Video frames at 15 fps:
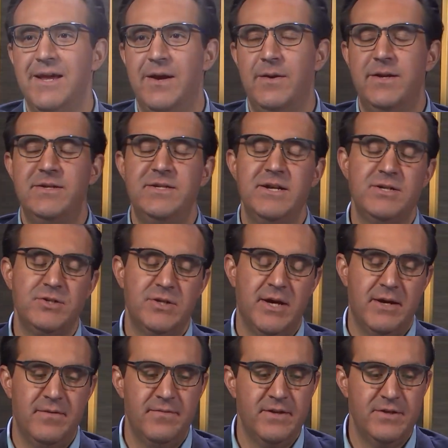now, and it's actually
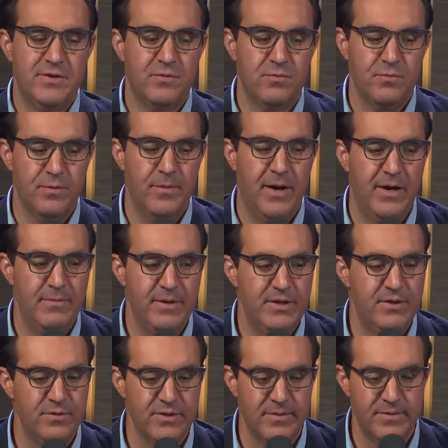kind of, this remind me
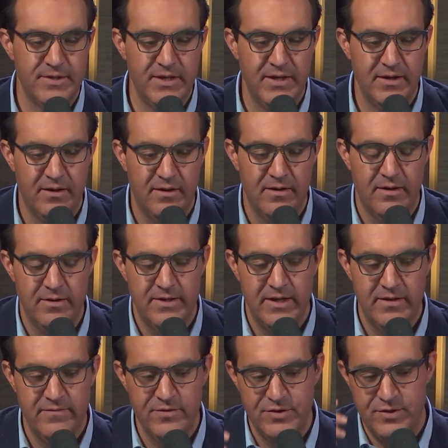too, as I'm seeing it on
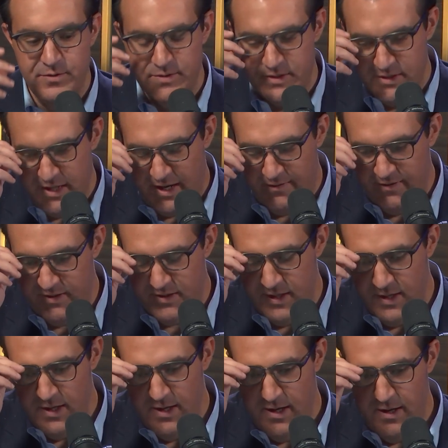television too, is how these
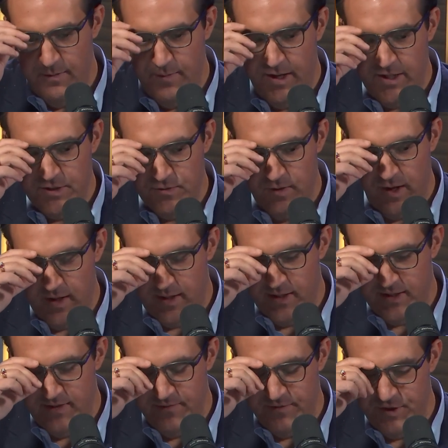Hamas
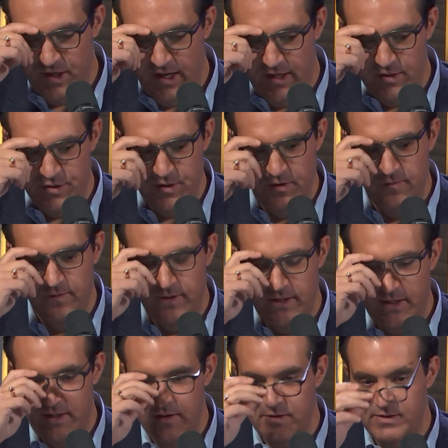rockets have changed over the
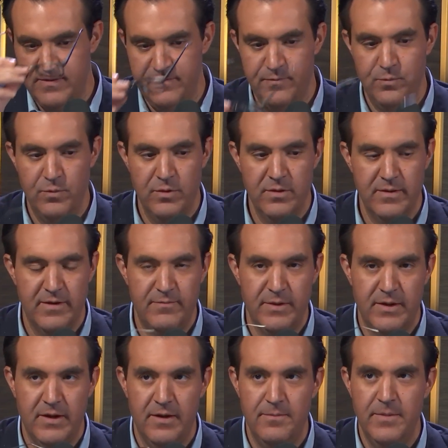years and have
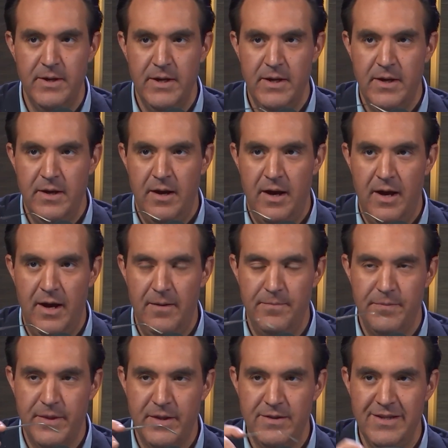become
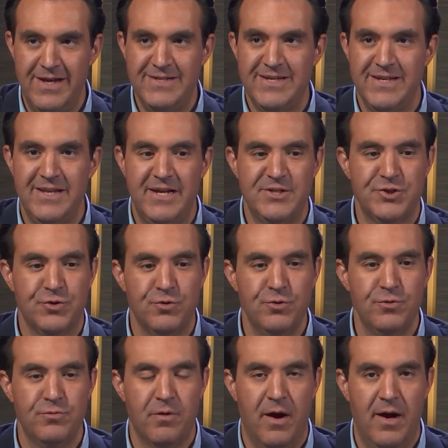less and less
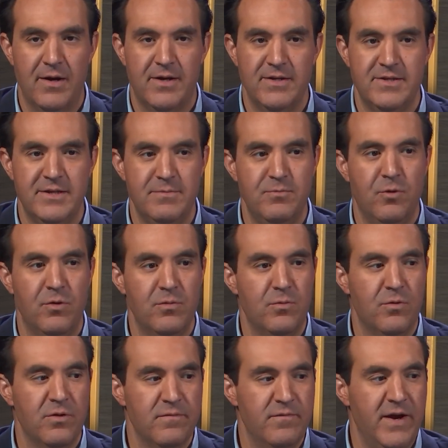crude rockets and
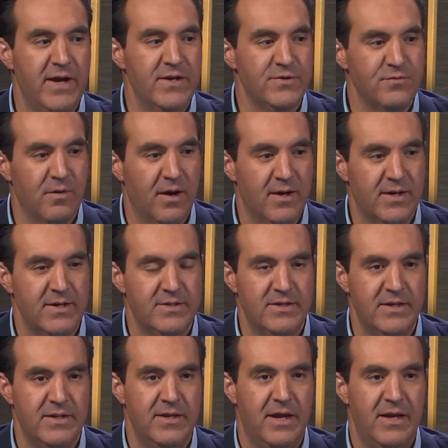more advanced rockets.
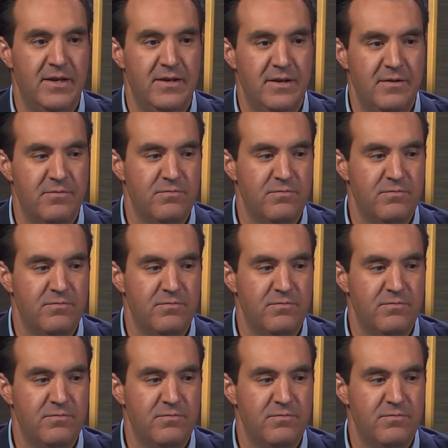And